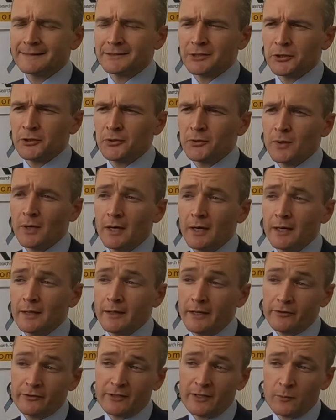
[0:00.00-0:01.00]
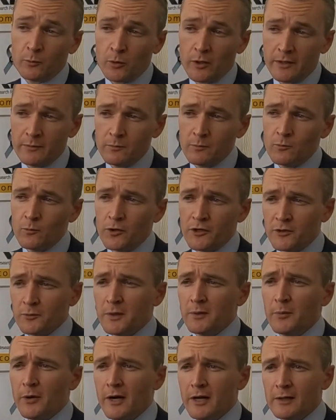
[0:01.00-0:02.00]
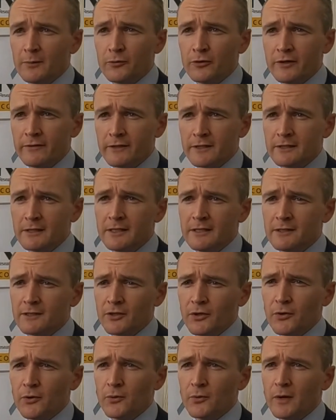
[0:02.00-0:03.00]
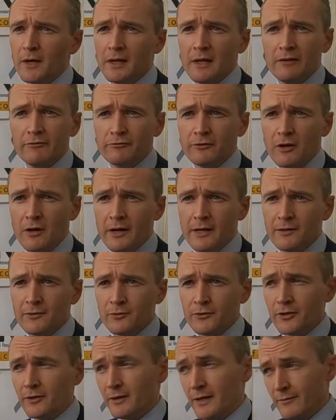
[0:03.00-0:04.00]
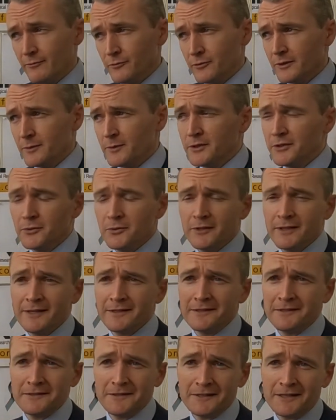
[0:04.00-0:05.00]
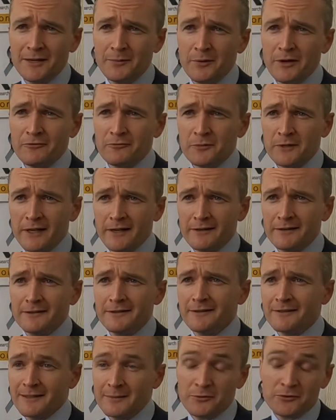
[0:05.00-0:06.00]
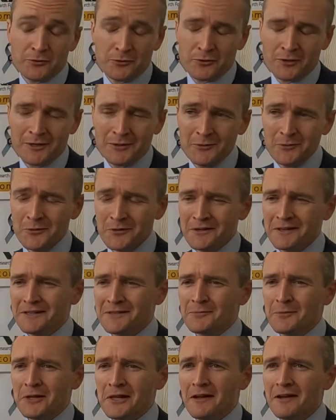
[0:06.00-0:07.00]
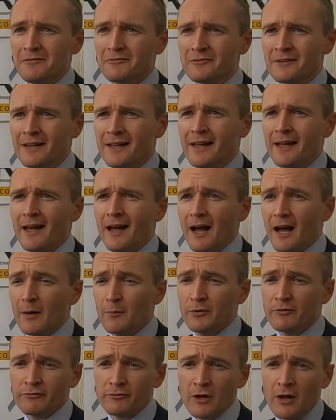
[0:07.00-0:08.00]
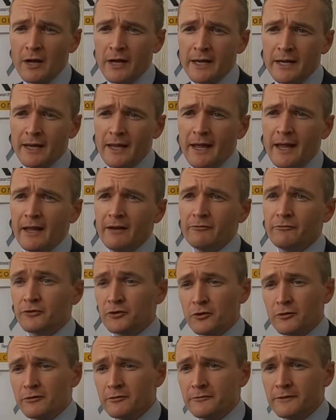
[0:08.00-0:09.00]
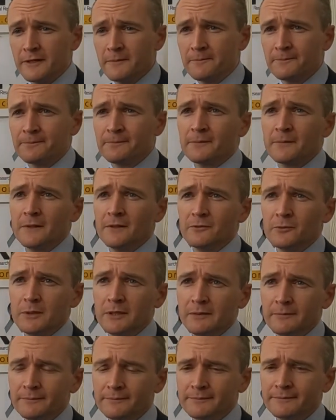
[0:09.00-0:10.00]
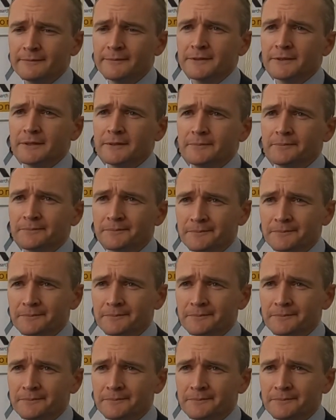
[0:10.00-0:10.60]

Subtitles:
So I wanted to be a pilot previously, so I like flying, although I haven't really been doing that since I came back from Canada because I'm still trying to organise my life, but flying and photography as well. So.